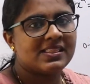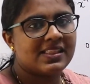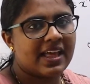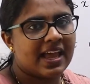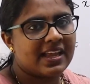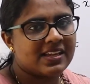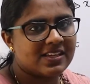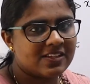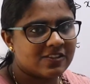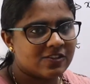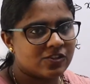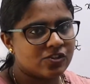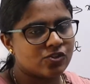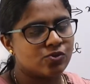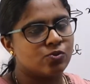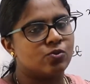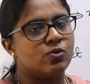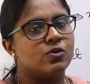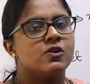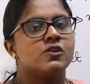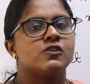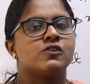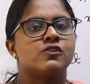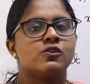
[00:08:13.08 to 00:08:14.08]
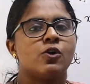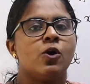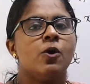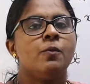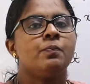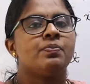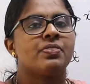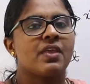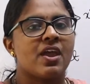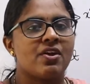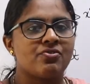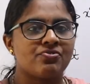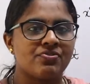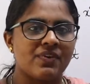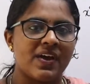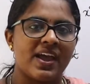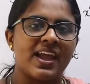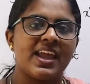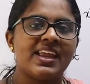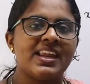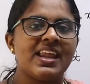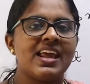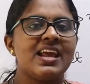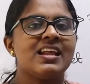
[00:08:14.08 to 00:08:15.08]
that is 2. So, a
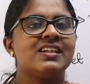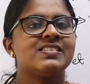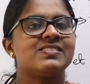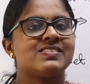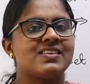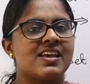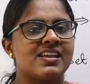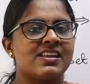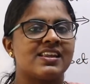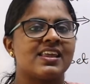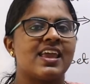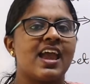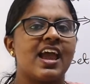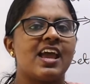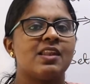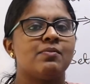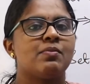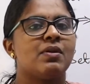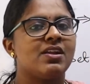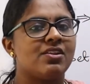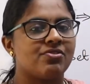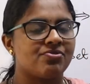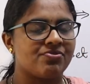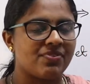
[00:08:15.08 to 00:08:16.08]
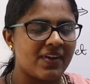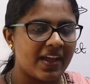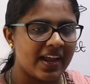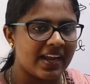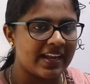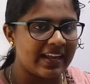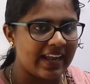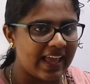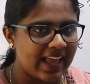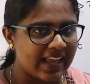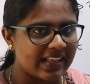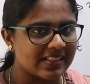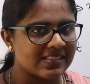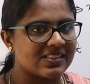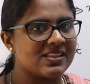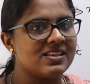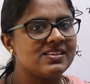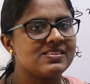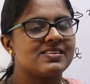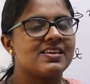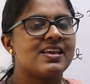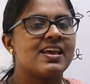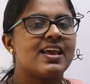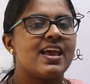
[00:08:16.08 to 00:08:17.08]
finite set can be defined like
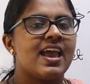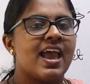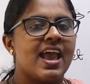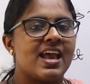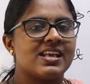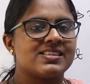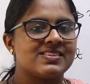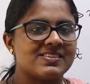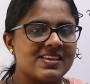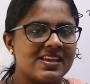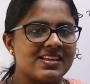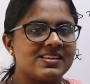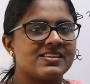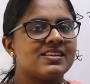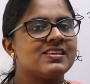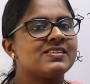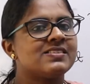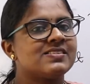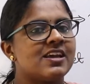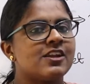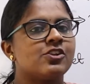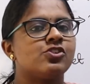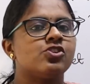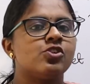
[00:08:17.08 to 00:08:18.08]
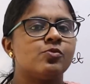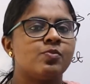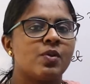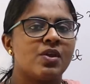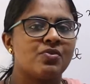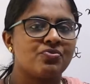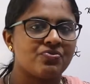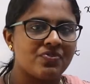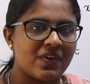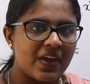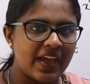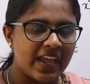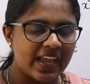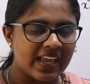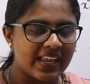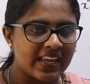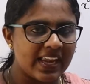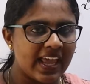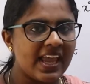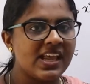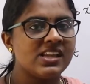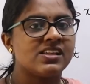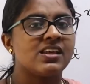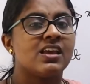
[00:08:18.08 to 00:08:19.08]
this. A set is said to be
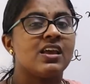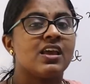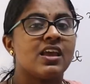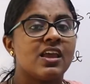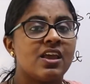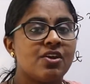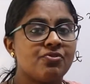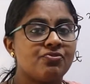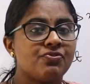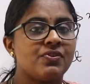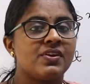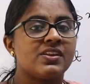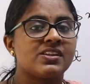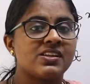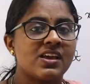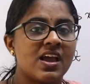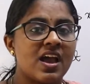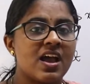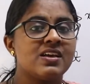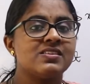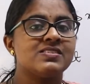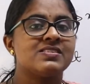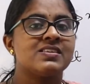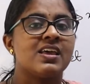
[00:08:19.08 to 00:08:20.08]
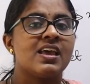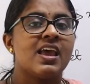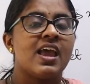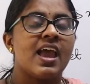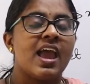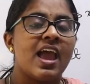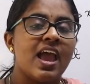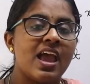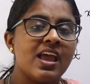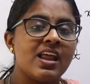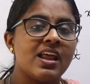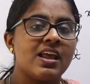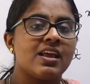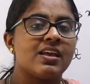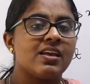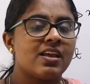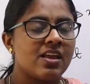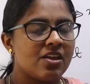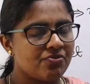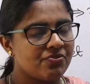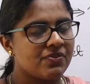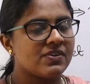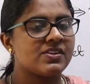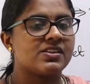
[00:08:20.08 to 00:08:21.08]
finite if it has
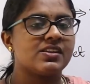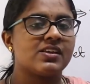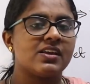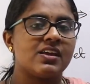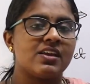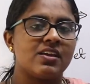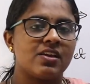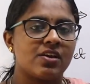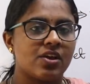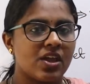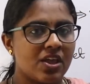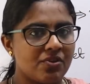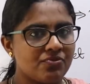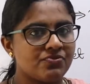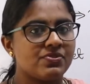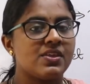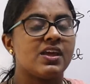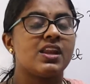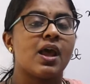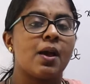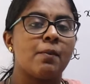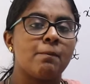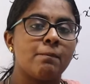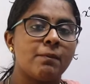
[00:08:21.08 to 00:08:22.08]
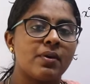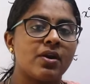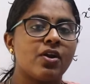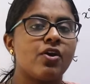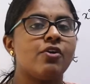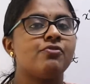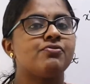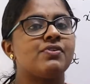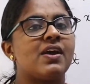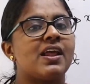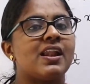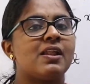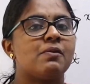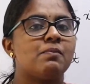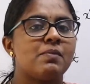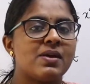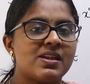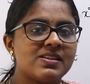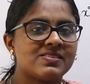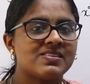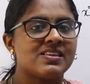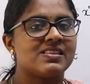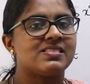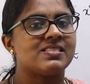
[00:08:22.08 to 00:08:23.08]
if the number of
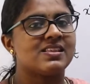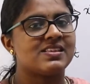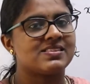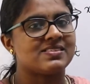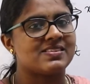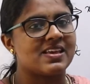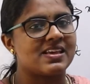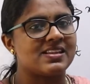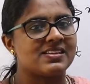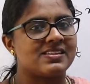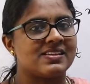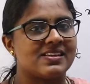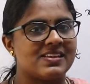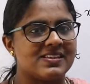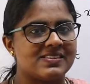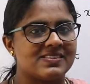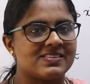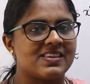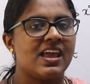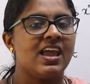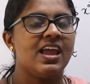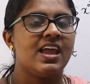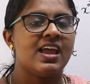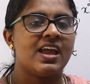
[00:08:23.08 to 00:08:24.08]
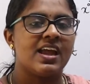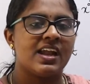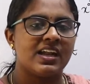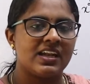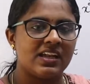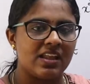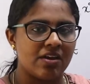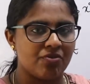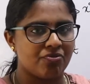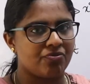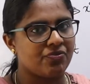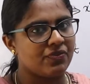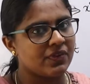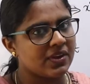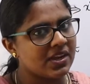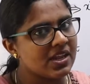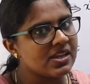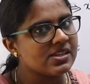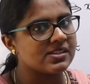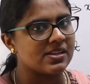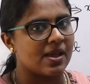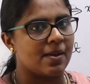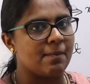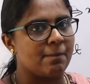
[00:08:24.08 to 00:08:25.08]
elements in the set is a
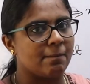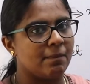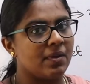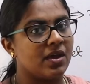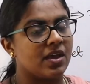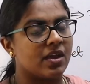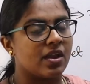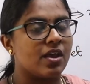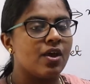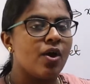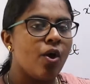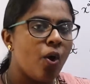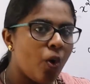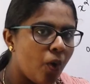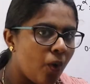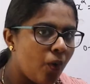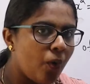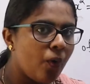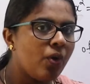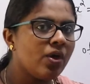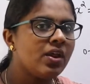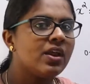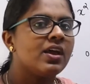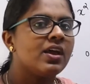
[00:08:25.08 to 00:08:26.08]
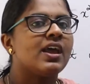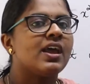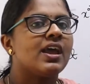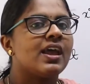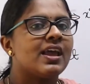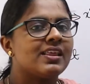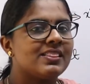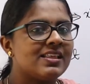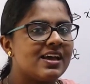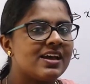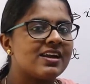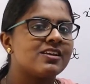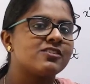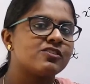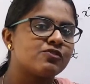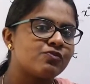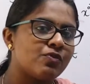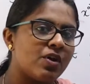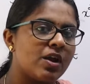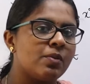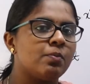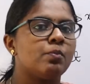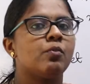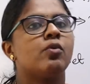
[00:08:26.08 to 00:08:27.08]
definite number, or there is
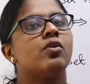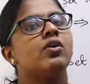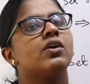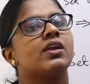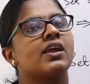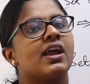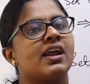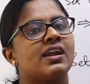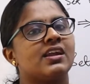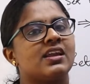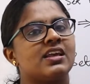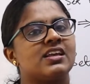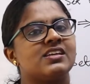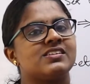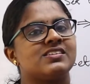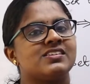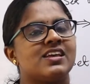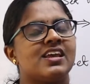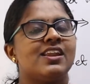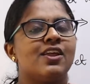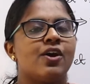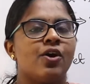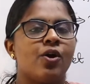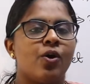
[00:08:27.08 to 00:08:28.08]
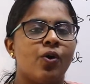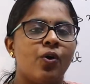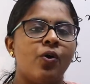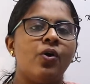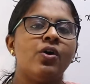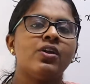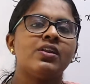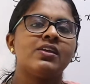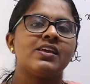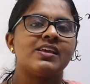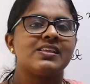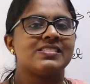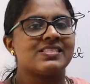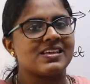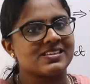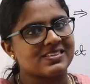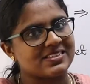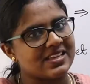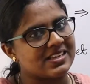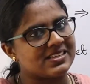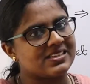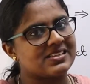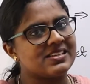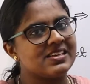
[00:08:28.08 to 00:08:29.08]
one more condition, or the
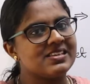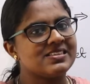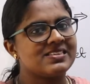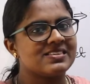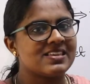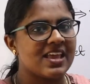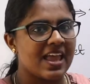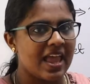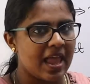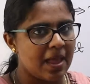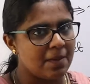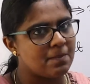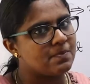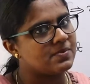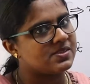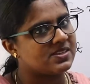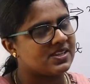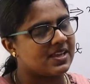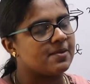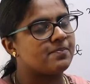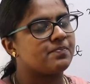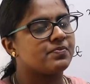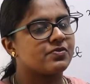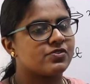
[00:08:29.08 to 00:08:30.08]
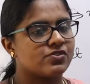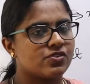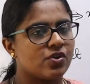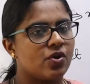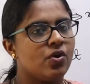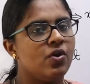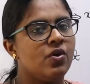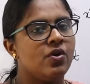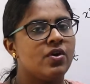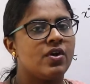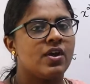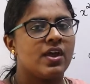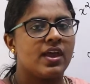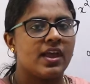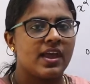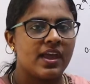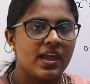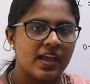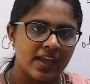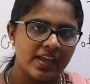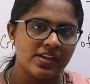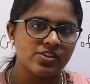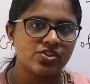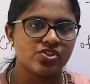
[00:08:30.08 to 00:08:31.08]
set is empty. So,
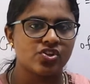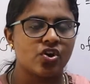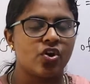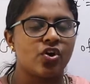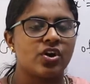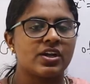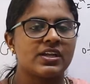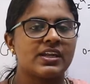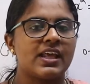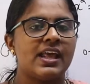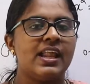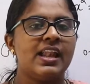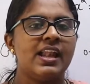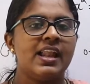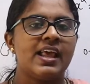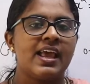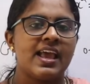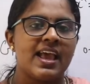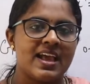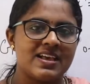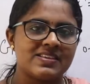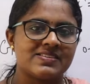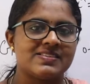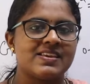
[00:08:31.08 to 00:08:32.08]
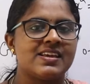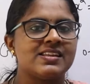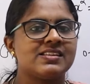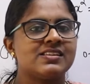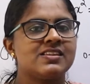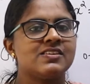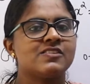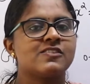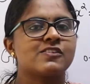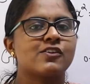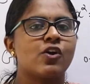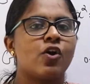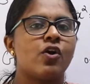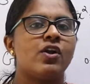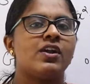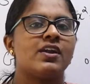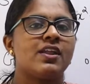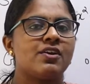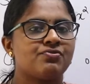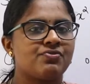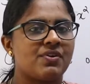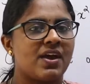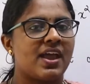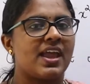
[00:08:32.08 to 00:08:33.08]
in total, a set is called
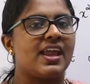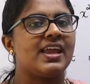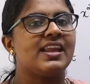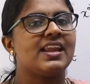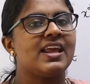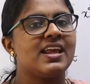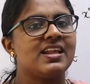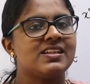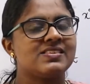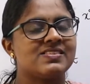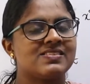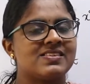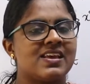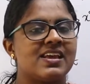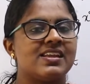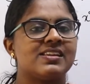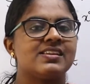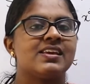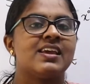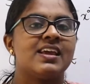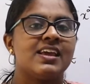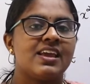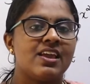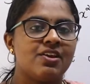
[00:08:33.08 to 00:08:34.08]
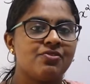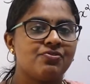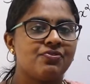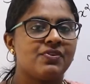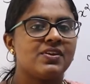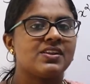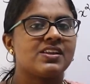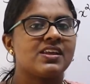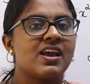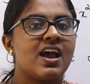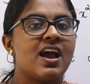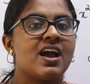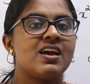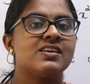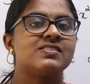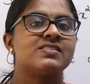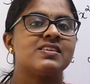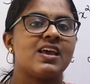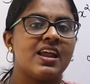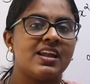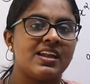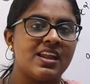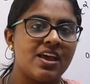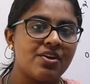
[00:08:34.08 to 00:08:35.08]
a finite set if it has
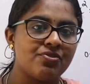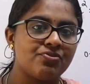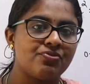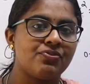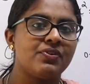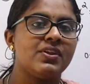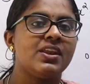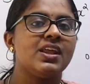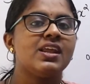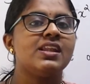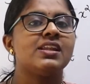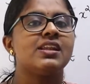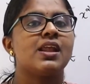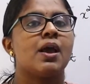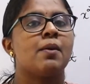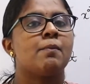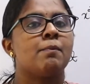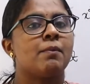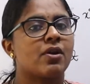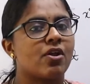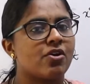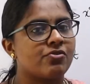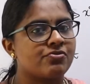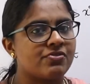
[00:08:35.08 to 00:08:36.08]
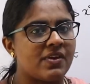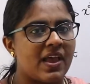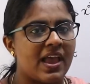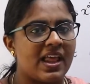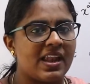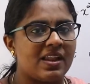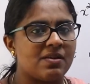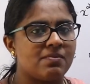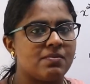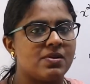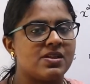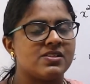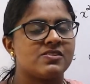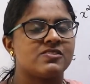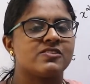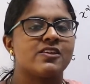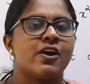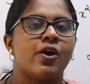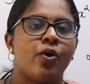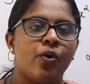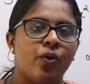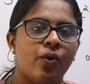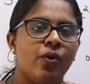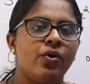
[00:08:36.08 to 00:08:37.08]
a definite number of elements
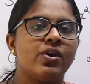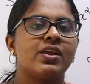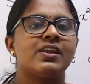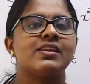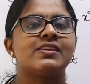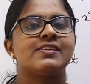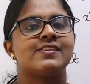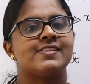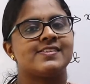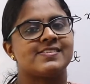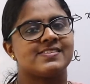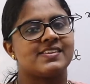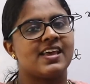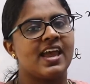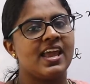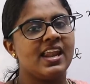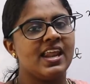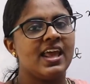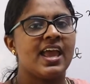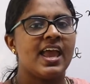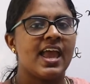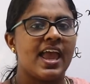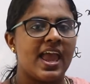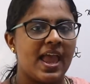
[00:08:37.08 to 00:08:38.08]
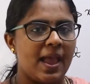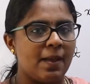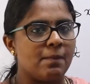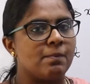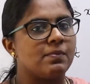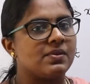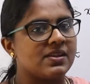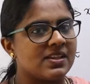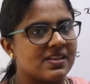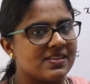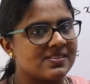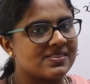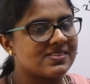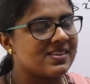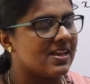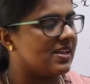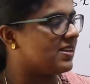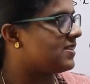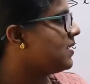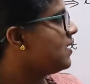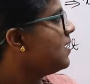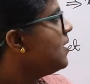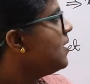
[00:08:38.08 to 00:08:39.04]
or it is an empty set.